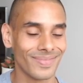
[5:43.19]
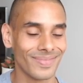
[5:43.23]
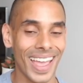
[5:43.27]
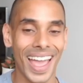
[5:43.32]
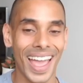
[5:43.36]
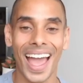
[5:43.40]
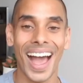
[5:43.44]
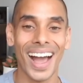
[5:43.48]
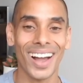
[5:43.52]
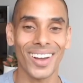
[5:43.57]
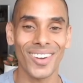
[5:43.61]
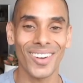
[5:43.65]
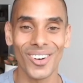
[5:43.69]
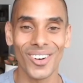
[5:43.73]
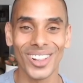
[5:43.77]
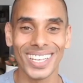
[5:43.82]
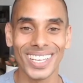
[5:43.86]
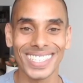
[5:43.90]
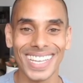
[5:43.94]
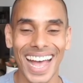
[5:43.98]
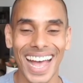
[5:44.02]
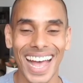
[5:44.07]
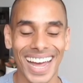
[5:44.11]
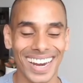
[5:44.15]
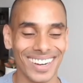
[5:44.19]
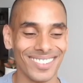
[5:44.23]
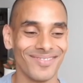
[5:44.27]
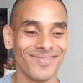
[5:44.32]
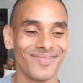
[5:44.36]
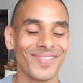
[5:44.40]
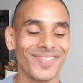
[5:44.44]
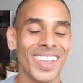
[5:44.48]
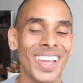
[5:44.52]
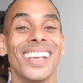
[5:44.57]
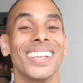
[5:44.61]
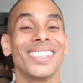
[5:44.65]
How cool is that?
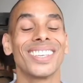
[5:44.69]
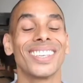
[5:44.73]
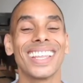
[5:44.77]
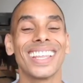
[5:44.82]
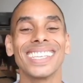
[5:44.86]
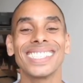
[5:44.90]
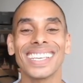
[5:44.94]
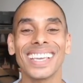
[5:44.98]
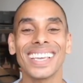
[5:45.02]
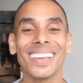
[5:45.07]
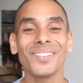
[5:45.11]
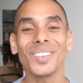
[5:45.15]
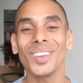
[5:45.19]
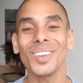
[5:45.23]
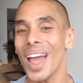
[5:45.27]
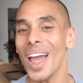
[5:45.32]
So this gives you